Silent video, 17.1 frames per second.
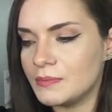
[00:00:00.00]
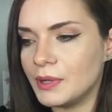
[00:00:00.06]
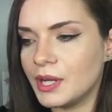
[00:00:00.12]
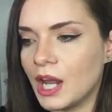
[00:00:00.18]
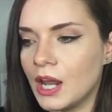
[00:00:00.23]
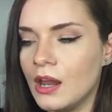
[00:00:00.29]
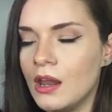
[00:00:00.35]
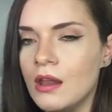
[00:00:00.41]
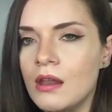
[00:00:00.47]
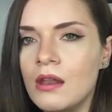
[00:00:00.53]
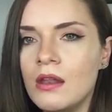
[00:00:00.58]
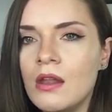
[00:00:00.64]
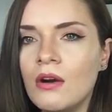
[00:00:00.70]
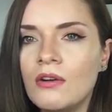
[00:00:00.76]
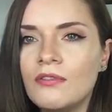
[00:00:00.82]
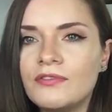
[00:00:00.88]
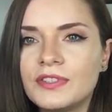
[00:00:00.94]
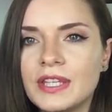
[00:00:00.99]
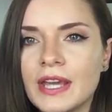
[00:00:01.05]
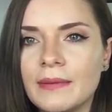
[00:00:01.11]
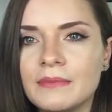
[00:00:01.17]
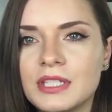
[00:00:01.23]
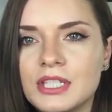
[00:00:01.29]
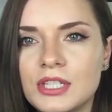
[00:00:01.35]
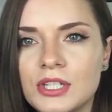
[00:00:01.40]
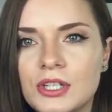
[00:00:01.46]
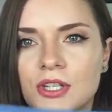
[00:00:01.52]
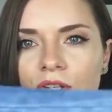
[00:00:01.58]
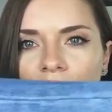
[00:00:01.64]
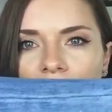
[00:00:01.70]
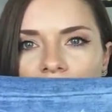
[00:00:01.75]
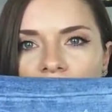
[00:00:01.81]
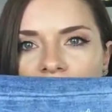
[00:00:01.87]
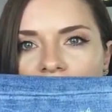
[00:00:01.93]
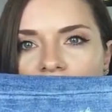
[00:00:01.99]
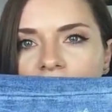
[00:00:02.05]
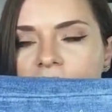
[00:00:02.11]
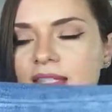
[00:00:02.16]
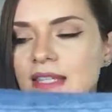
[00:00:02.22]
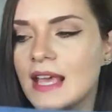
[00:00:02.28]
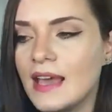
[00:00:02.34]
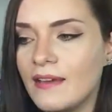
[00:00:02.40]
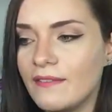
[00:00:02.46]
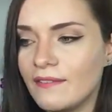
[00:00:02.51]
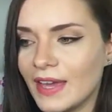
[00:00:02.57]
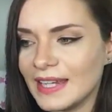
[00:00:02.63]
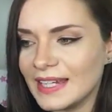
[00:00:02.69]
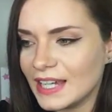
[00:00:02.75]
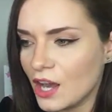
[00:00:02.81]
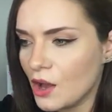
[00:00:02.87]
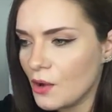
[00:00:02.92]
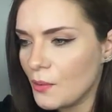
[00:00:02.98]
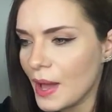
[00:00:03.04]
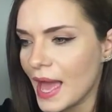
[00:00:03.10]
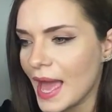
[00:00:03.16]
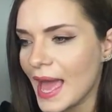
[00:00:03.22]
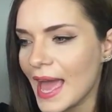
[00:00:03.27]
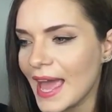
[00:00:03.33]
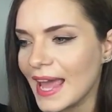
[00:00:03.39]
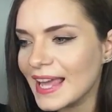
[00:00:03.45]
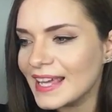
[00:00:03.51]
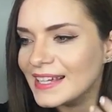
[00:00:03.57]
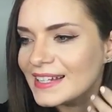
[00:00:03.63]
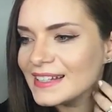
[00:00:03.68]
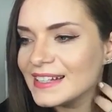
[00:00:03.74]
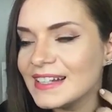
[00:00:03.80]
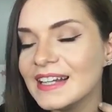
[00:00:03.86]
but I love them two bits. Better go away.